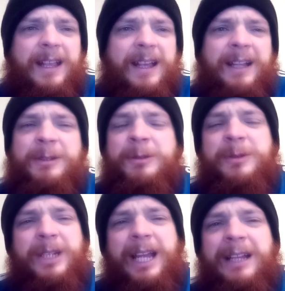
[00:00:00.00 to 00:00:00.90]
I
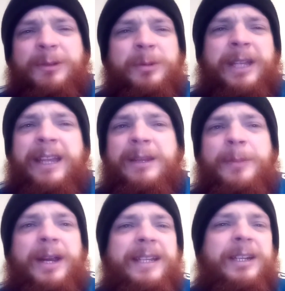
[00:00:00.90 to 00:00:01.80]
don't get the
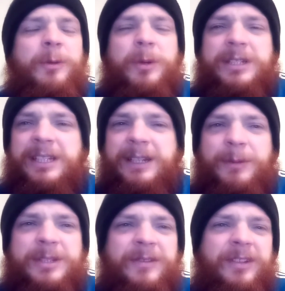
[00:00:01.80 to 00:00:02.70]
Bryan and Otis thing. I
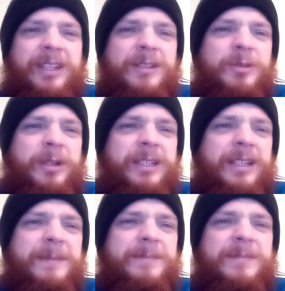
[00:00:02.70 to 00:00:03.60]
wasn't really enjoying
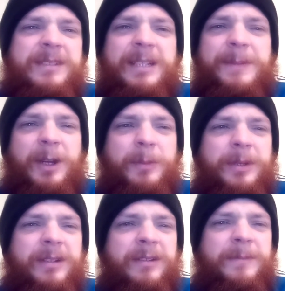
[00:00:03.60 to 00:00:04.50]
them teaming up
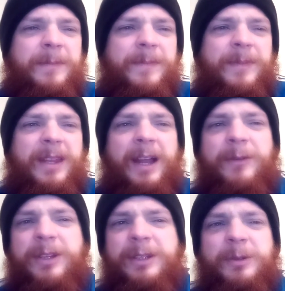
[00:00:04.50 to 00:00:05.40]
here. I
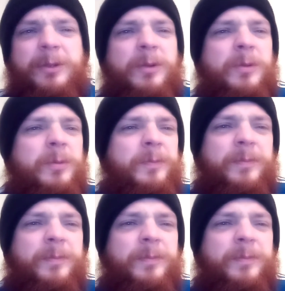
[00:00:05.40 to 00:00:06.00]
really don't know